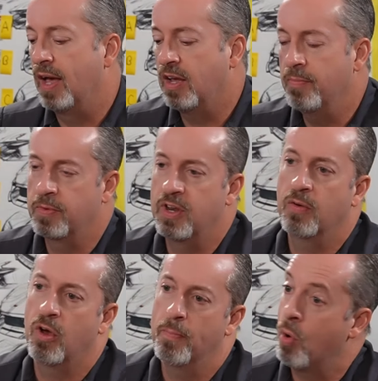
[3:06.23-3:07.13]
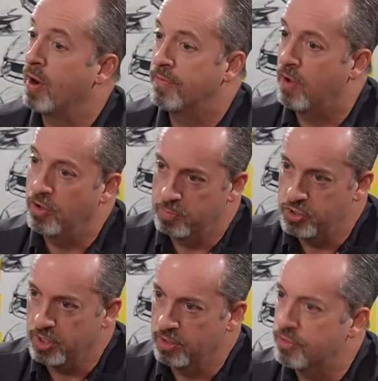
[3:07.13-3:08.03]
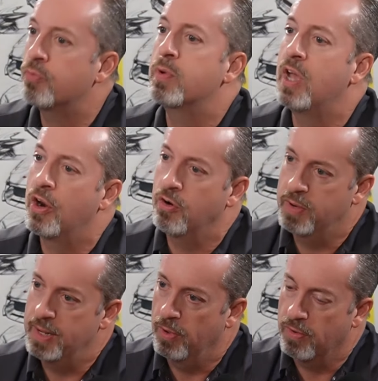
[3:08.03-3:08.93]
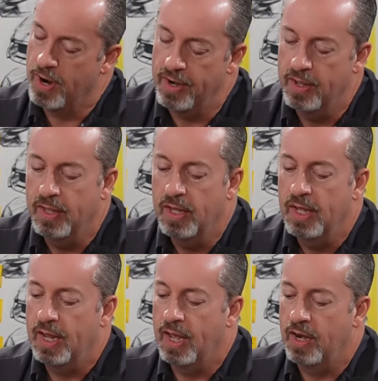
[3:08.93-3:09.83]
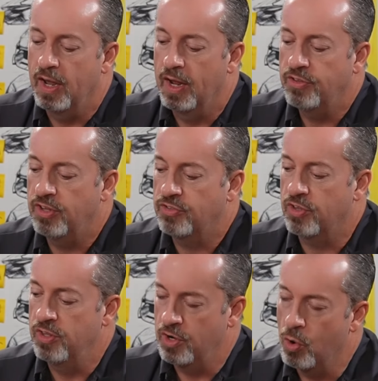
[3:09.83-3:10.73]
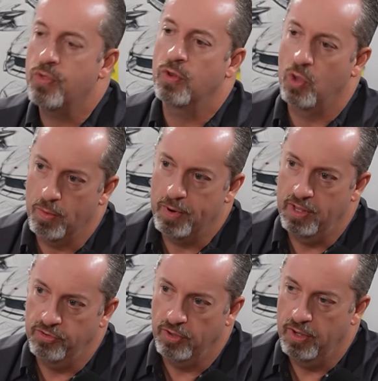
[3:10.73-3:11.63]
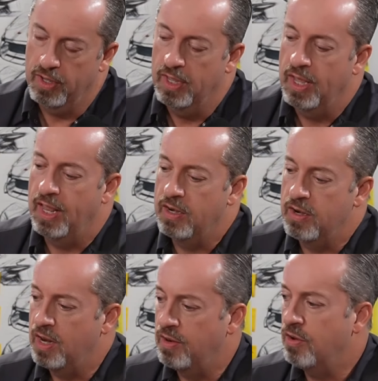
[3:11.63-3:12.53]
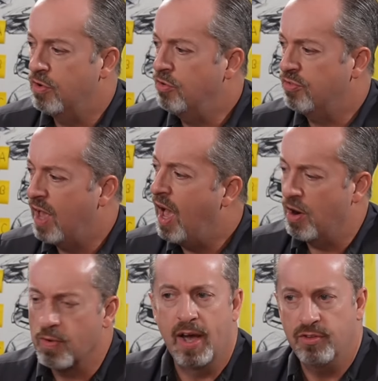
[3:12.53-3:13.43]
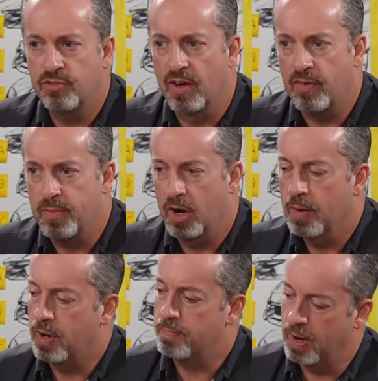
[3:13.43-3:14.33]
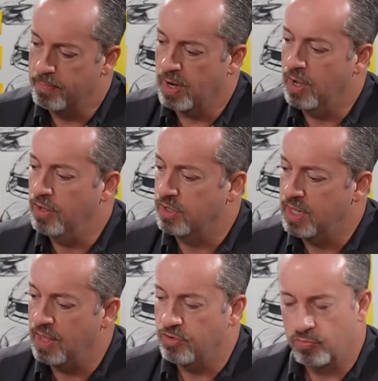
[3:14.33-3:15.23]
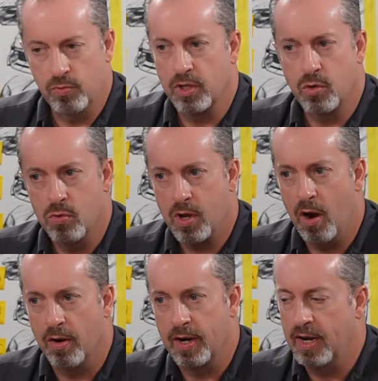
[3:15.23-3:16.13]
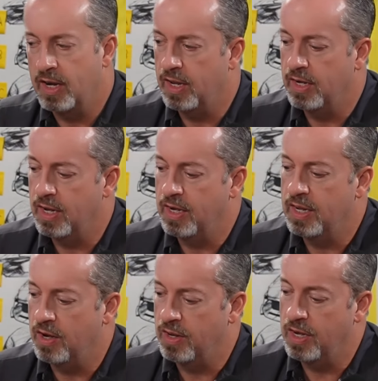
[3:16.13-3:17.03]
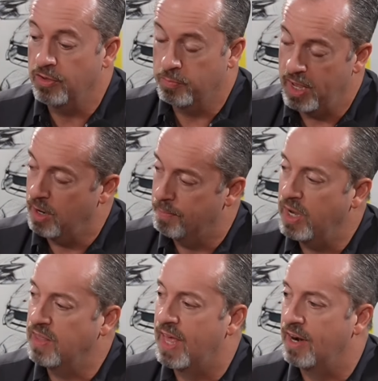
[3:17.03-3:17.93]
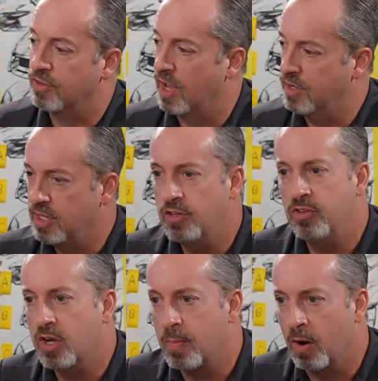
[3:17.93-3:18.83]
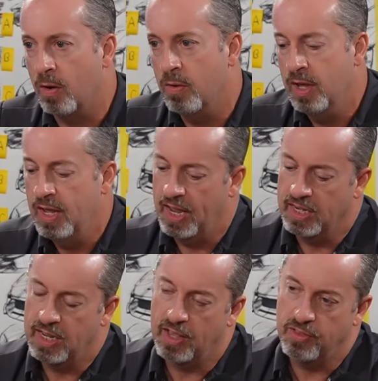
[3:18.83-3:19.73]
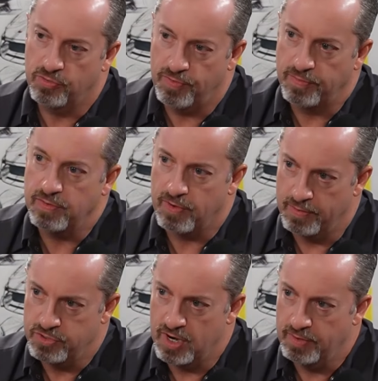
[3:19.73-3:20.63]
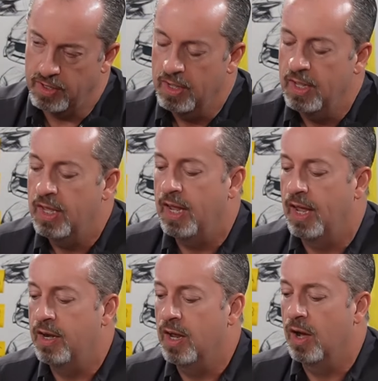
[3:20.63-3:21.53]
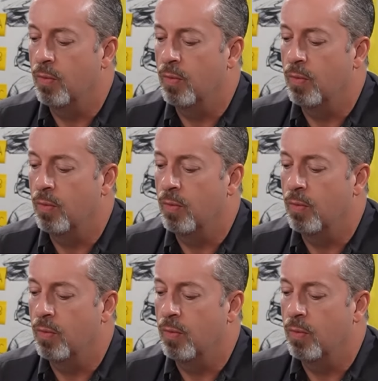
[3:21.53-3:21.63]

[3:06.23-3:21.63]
come from a town called Boyne Falls, Michigan. 300 people, right? And it's in the northern Lower Peninsula. And there's hot rod stuff up there. But my cousin, he had this really cool car. And he had a buddy that had a DZ Camaro. And he had this 55 Chevy. And